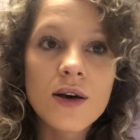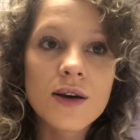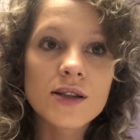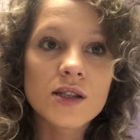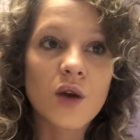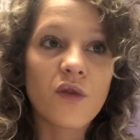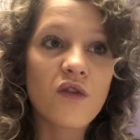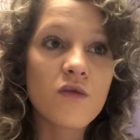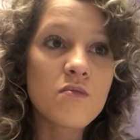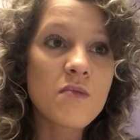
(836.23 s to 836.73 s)

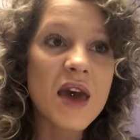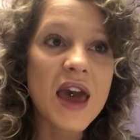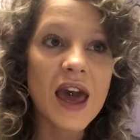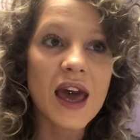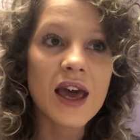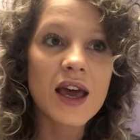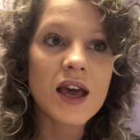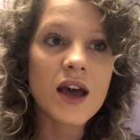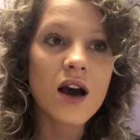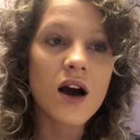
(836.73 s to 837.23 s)
So for
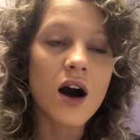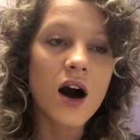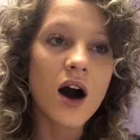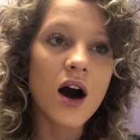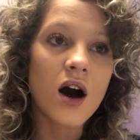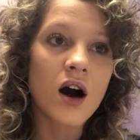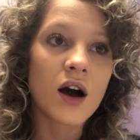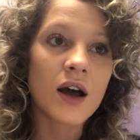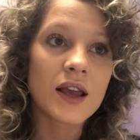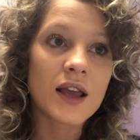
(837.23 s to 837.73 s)
me,
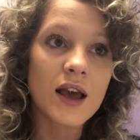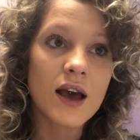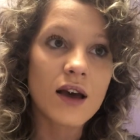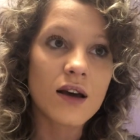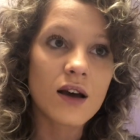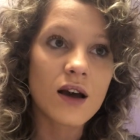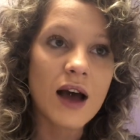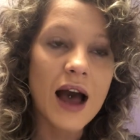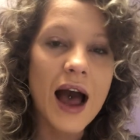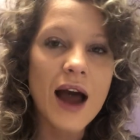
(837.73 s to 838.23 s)
I
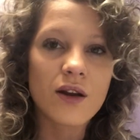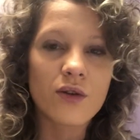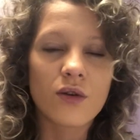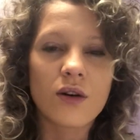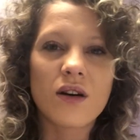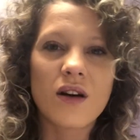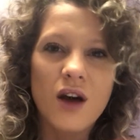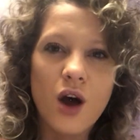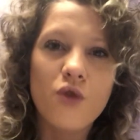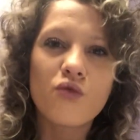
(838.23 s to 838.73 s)
had
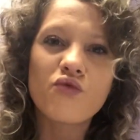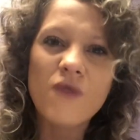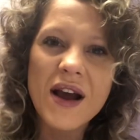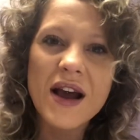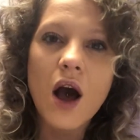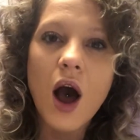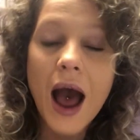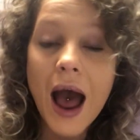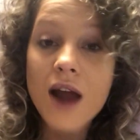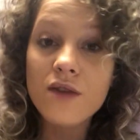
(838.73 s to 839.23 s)

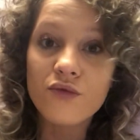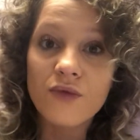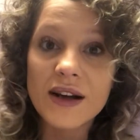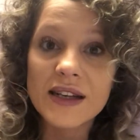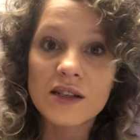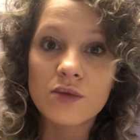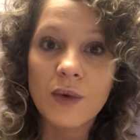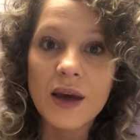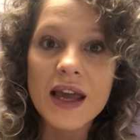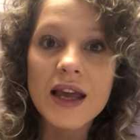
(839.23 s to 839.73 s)
a
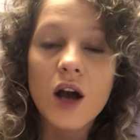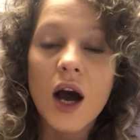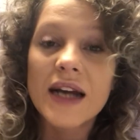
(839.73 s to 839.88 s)
rest week.